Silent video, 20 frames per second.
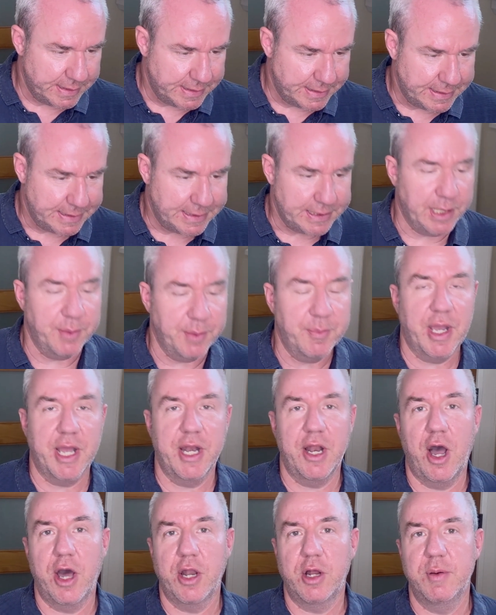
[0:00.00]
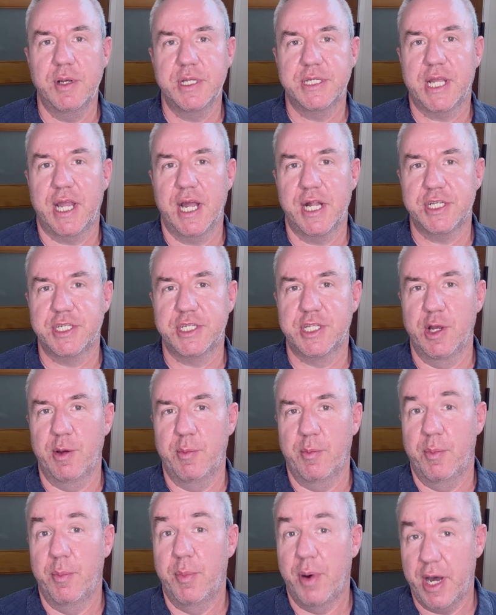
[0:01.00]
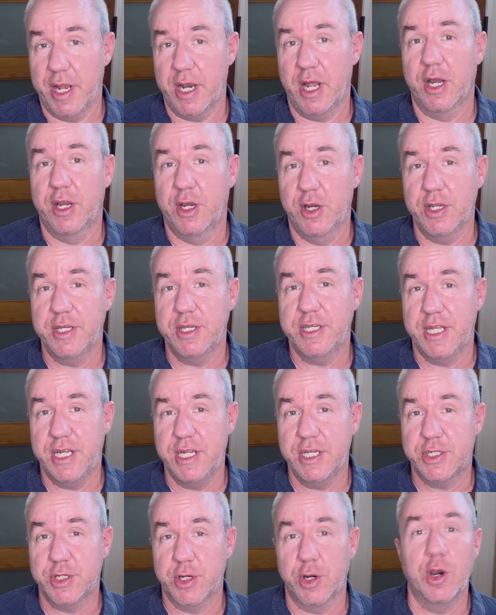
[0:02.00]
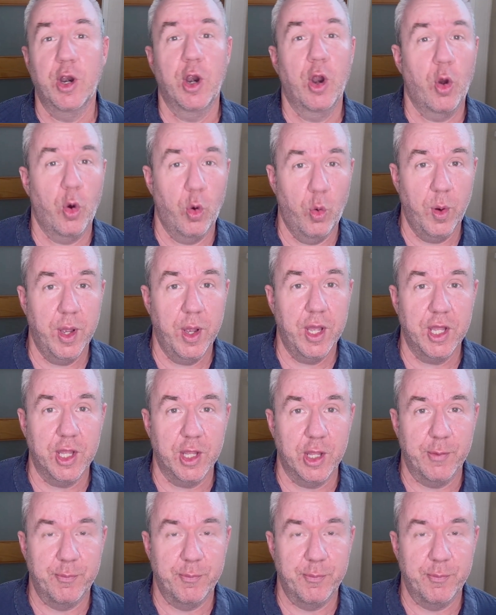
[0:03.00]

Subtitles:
You may not always catch them, but a good teacher will.